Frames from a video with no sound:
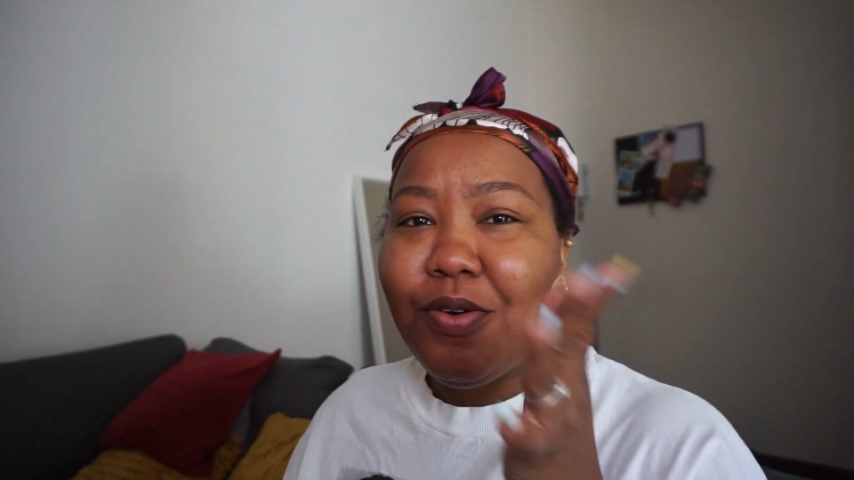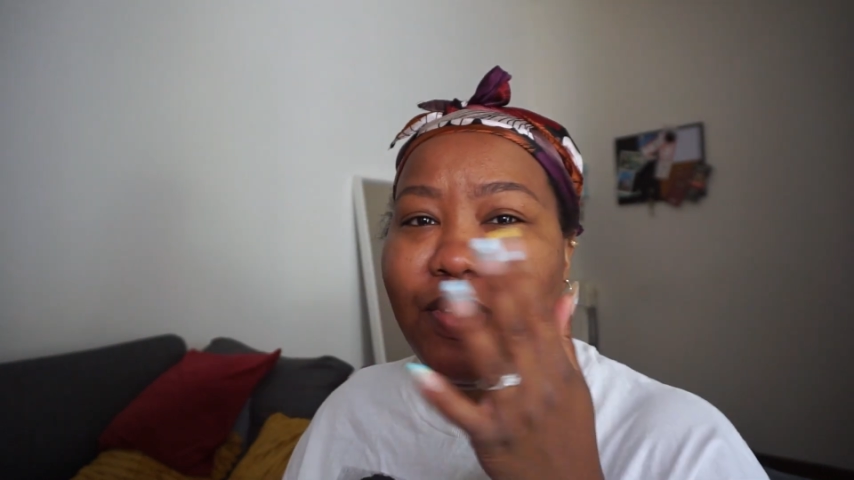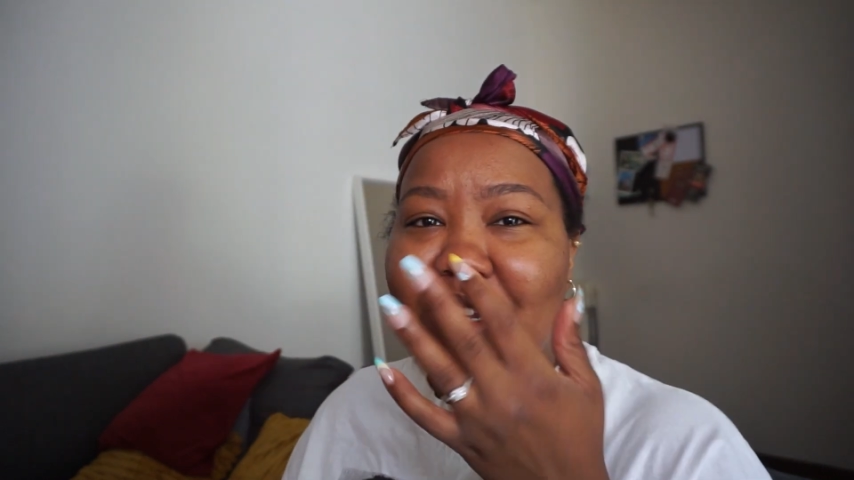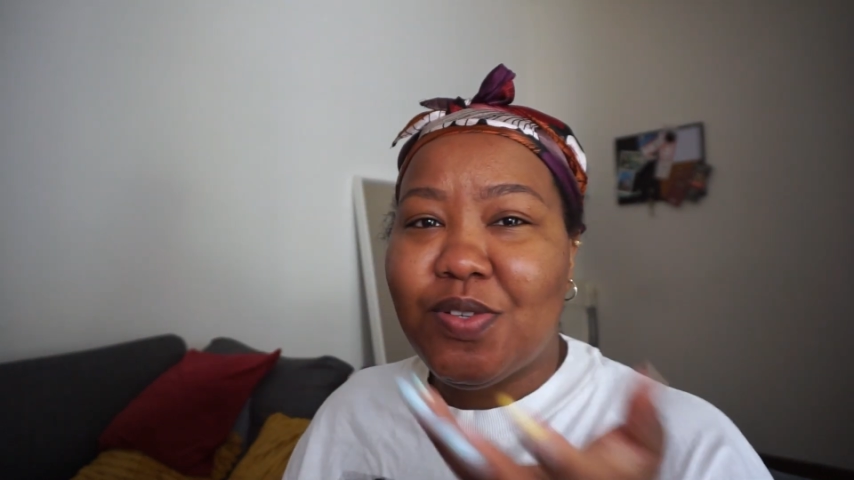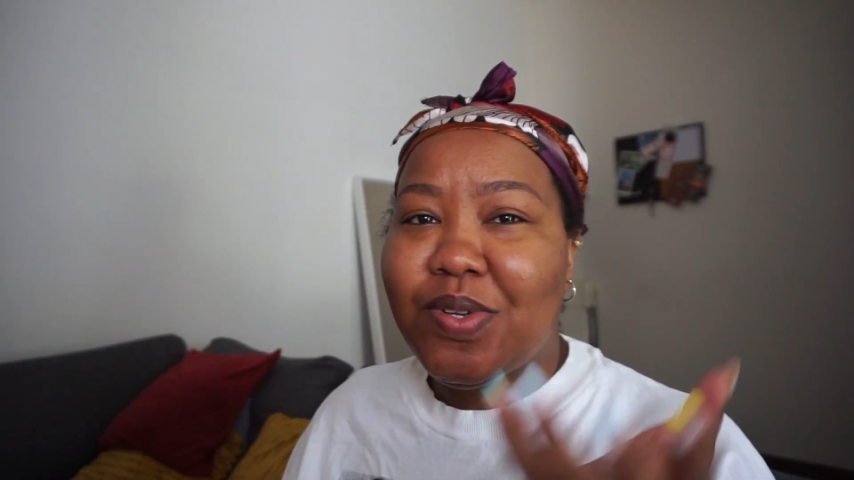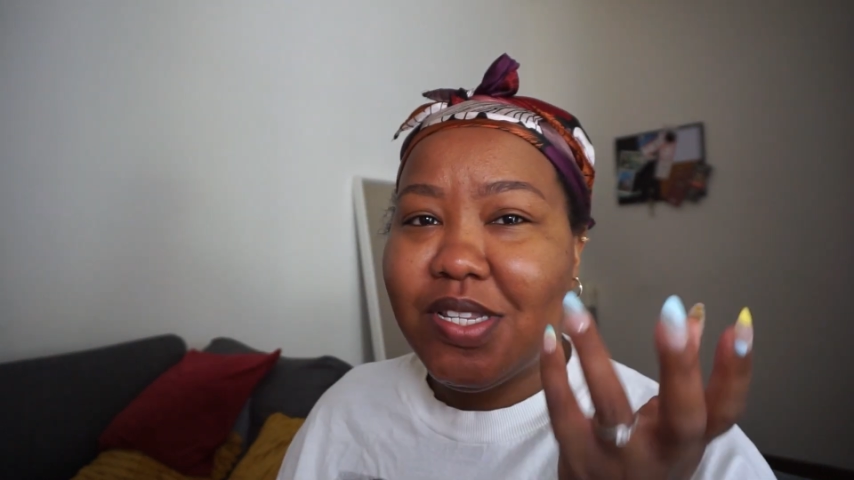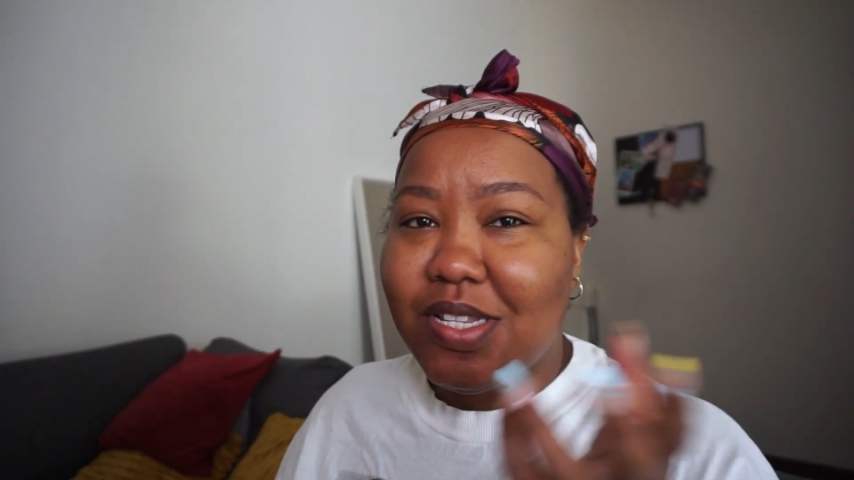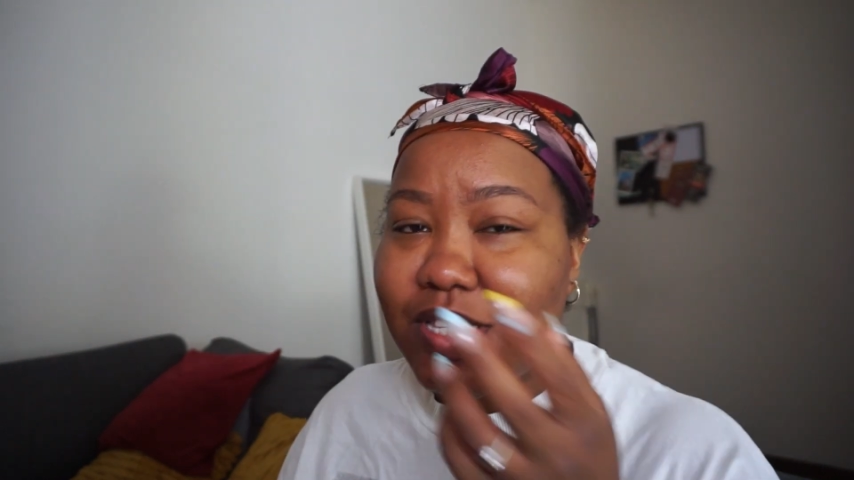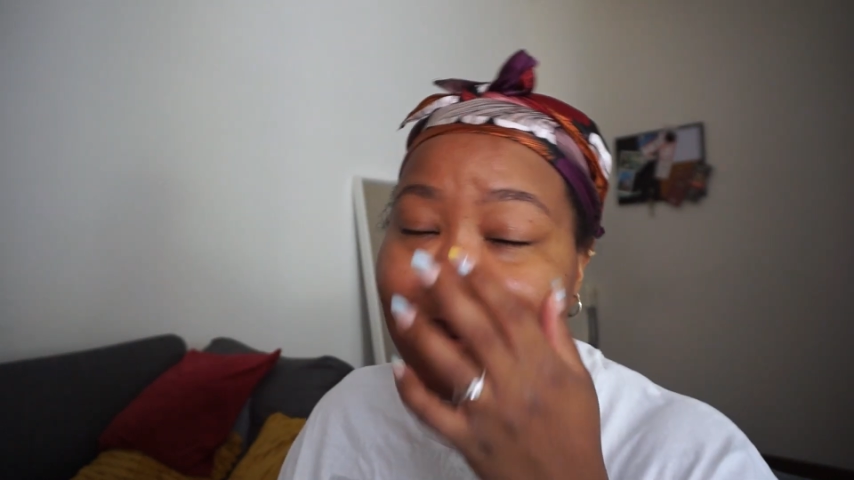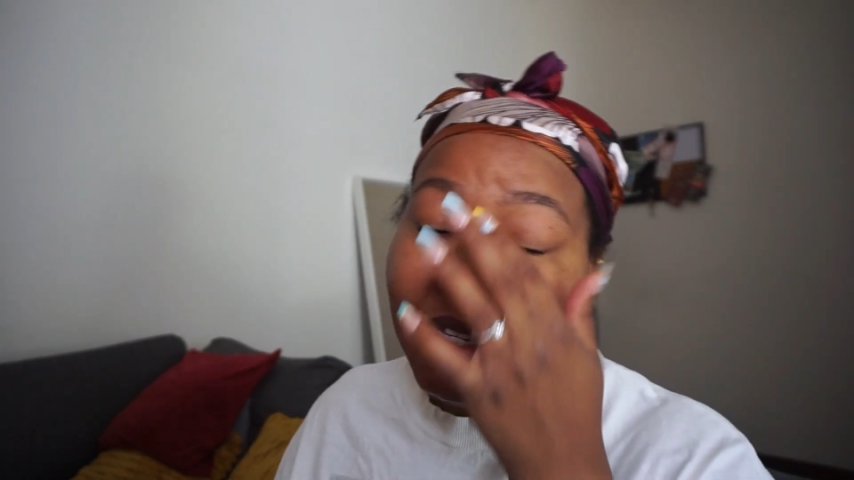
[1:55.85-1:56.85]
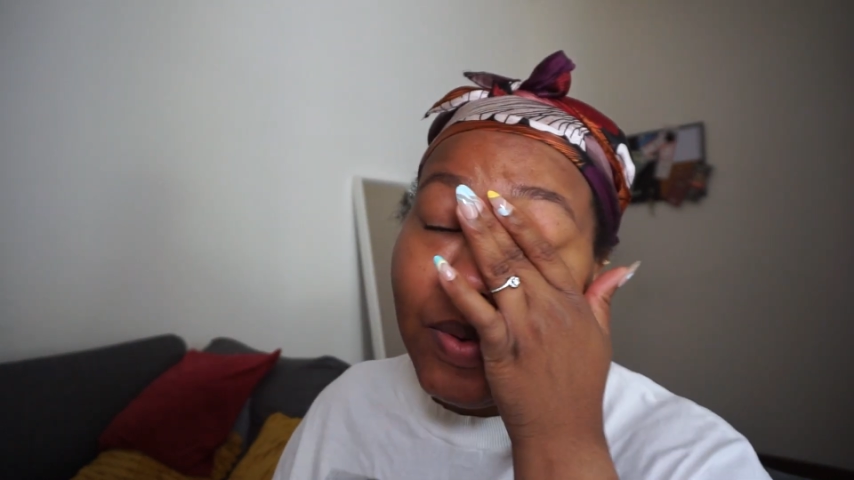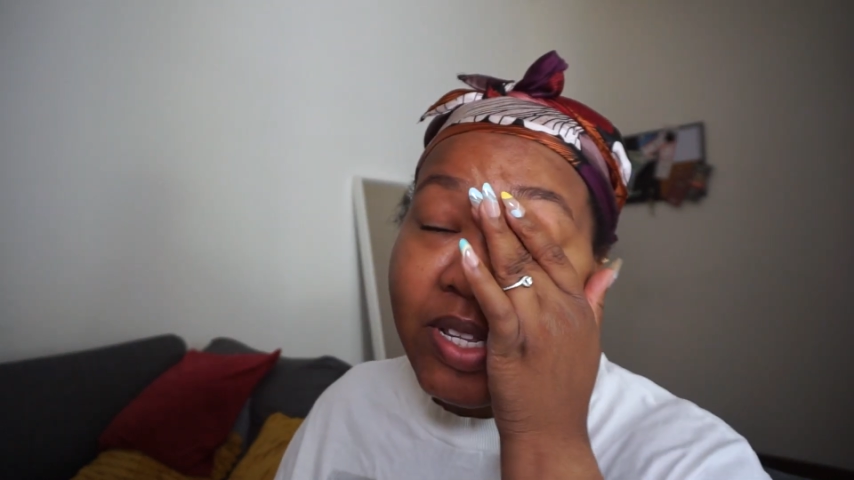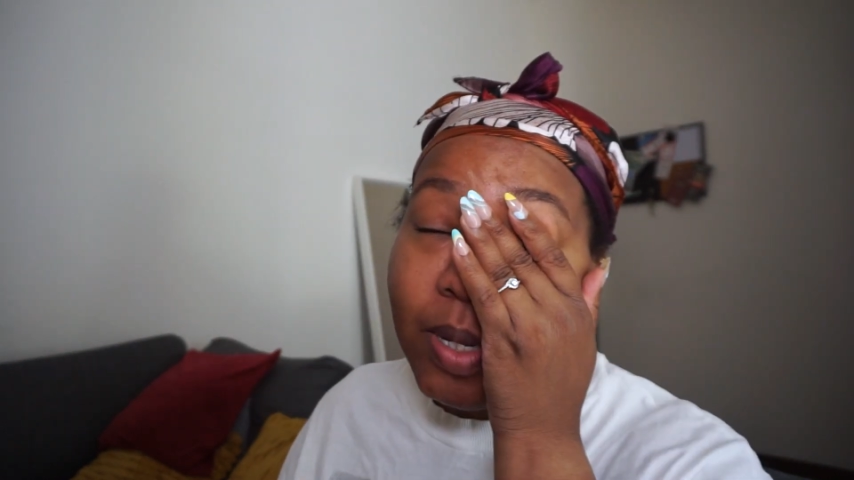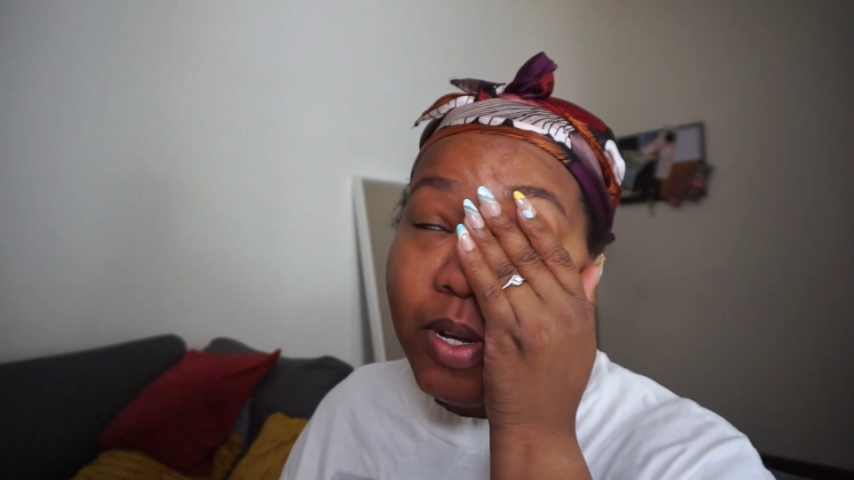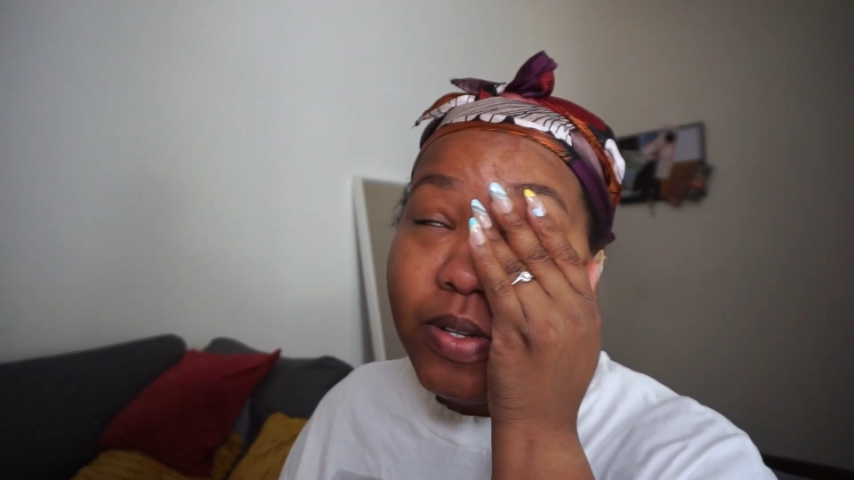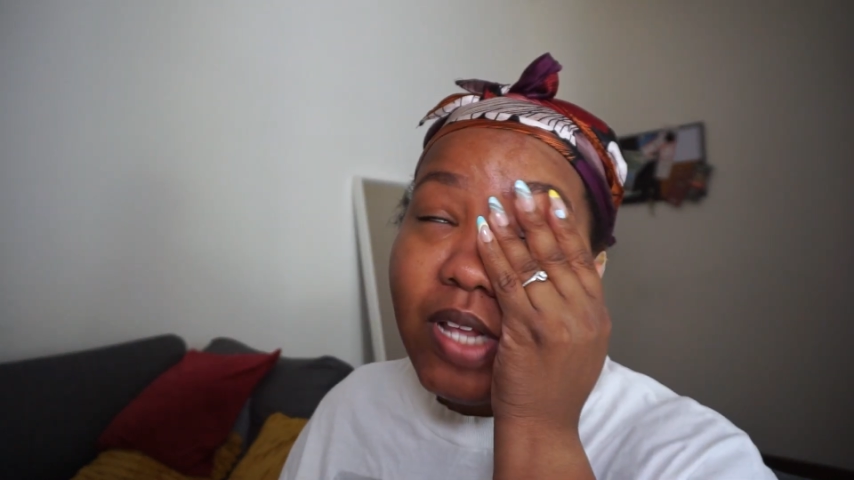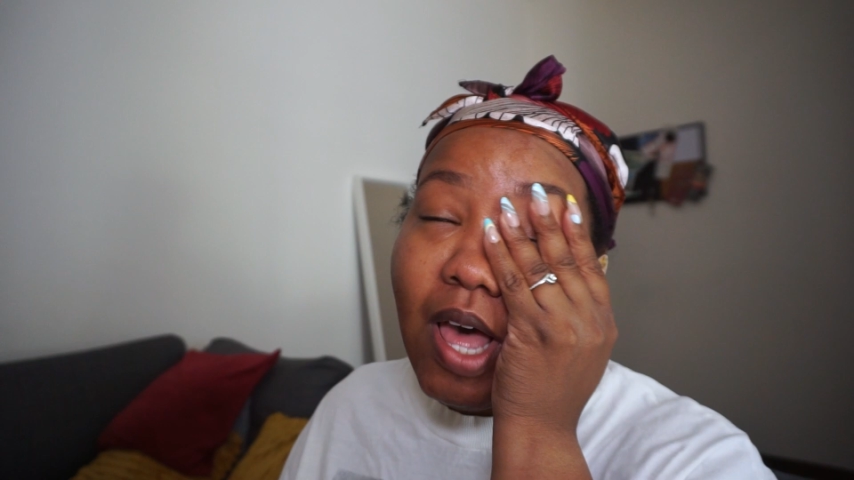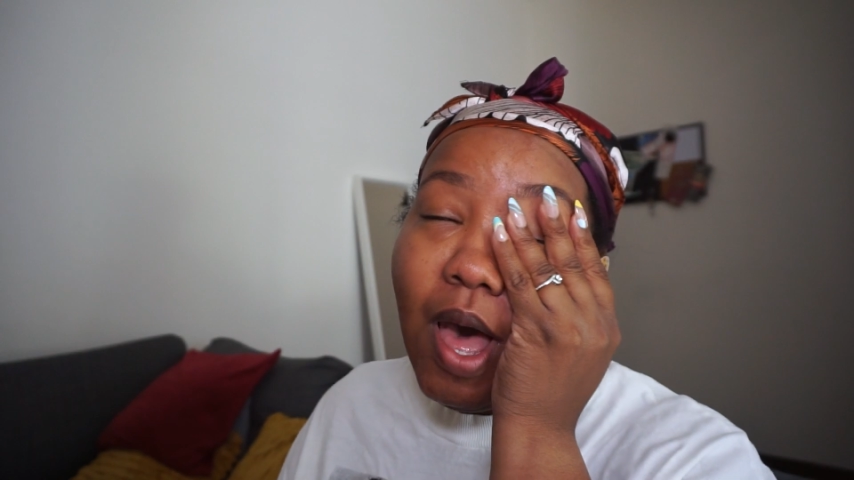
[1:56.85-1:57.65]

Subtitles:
cool, I just wanted to see what it was about.